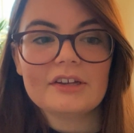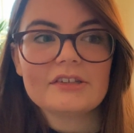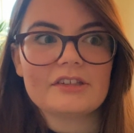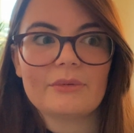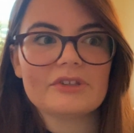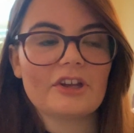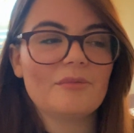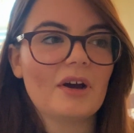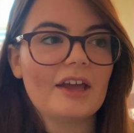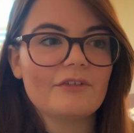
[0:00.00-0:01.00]
so-and-so
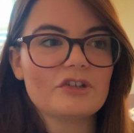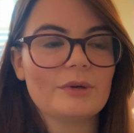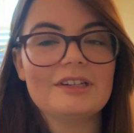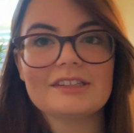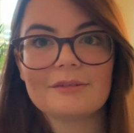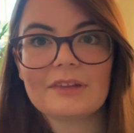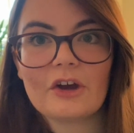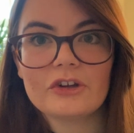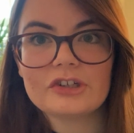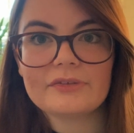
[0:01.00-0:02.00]
might have tweeted something
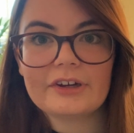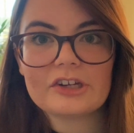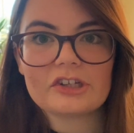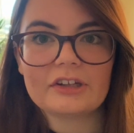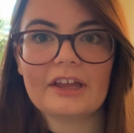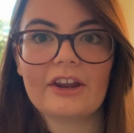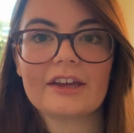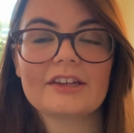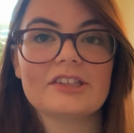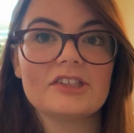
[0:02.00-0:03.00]
controversial and I
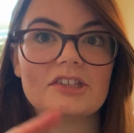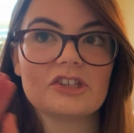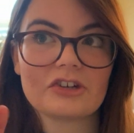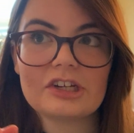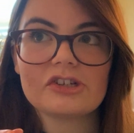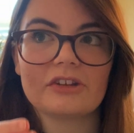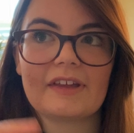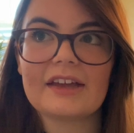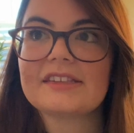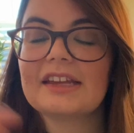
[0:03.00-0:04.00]
could screenshot
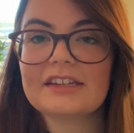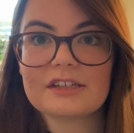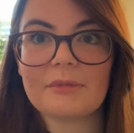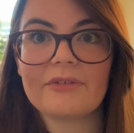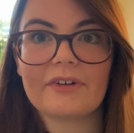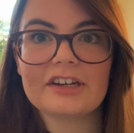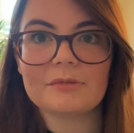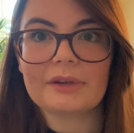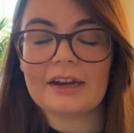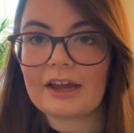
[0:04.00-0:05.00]
that, send it to my friend and
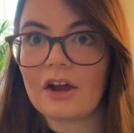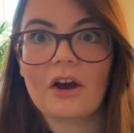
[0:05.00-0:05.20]
be like,